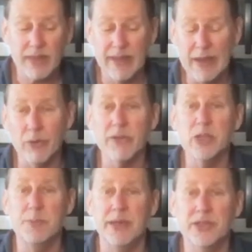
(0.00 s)
And that really
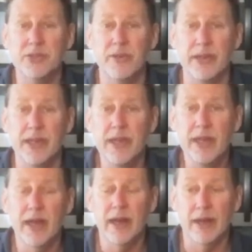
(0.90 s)
speaks to the,
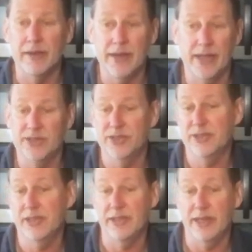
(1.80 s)
uh, not just
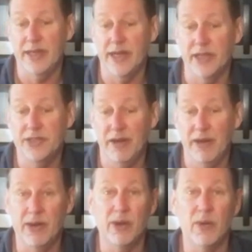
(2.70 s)
in, in
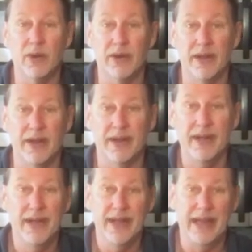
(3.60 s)
Ontario or uh,
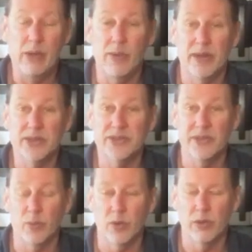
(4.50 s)
anywhere else in
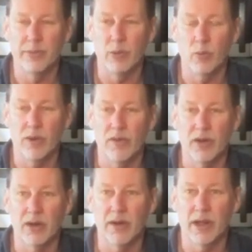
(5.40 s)
the world, but where there
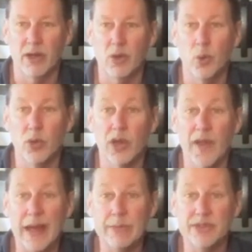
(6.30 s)
are uh, cooler
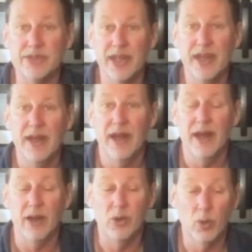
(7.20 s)
climates.
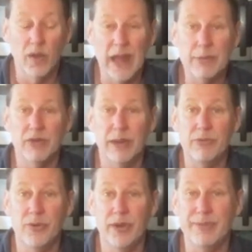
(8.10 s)
Uh, cool climate grape
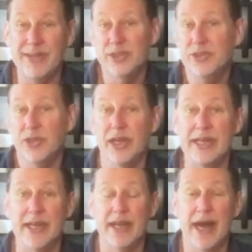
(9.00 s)
growing means you're going to
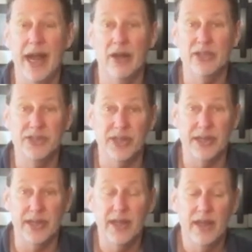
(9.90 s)
get higher
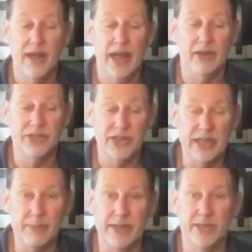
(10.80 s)
acidity. Higher
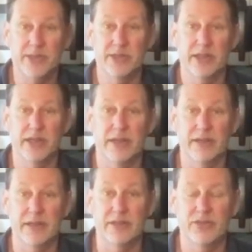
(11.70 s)
acidity means uh,
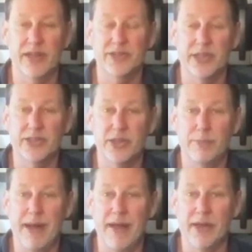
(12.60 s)
it translates into your
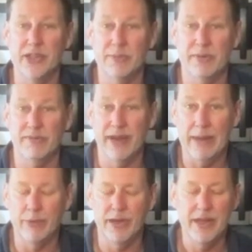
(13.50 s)
palate as something
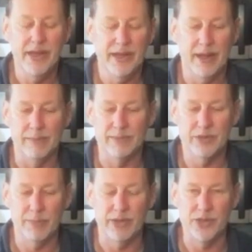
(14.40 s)
vibrant, um,
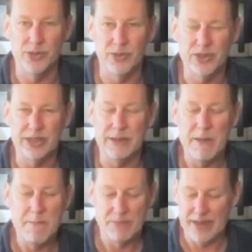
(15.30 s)
something juicy,
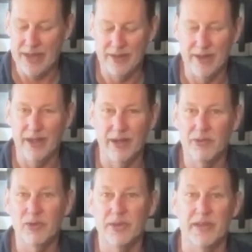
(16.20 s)
and
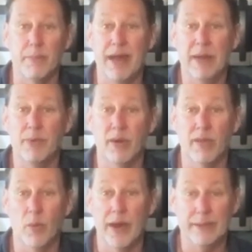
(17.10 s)
really the backbone of
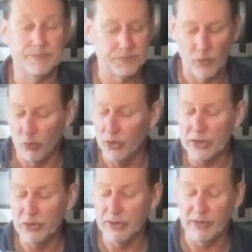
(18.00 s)
the wine.
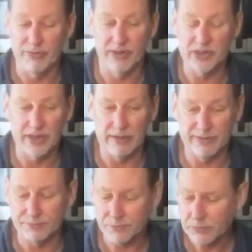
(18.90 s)
Really, really fun stuff.